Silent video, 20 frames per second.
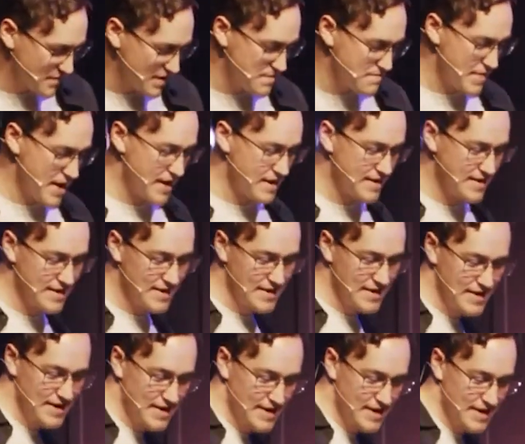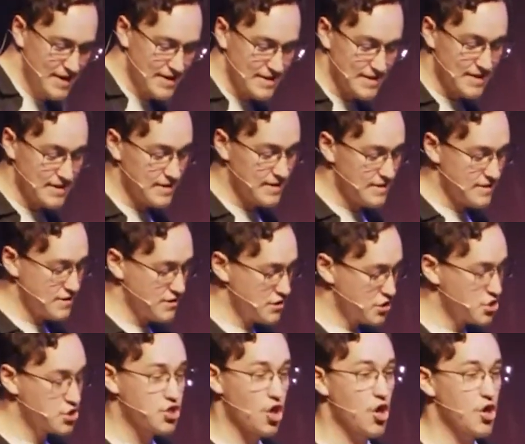Amen. The, the
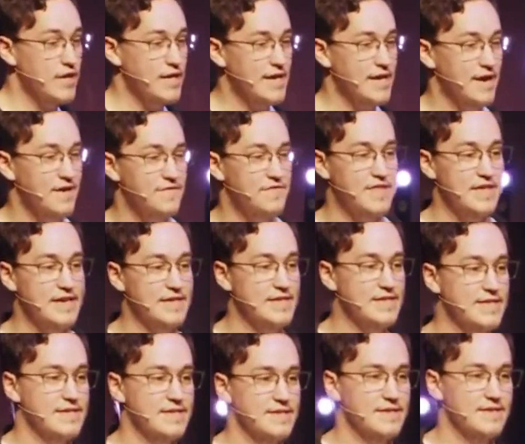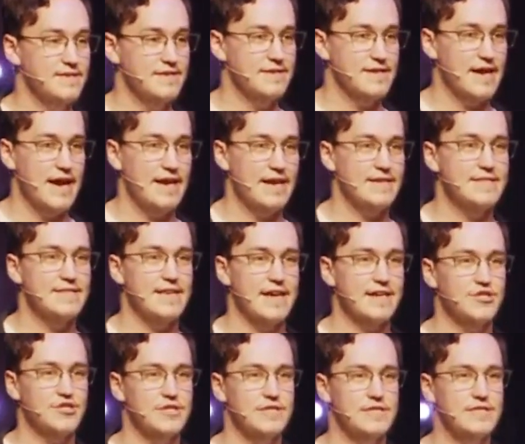starting of this kind of
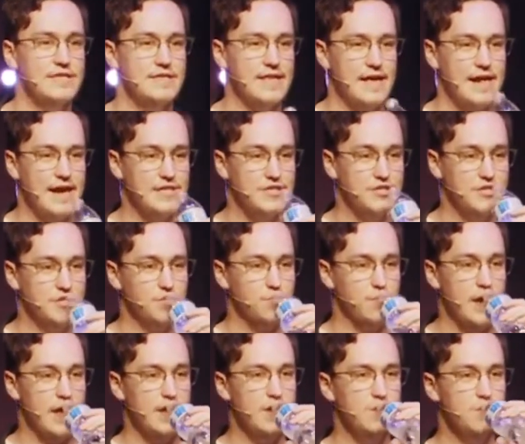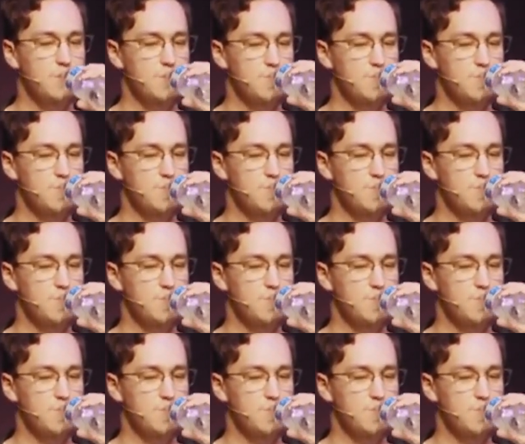sections that I just read,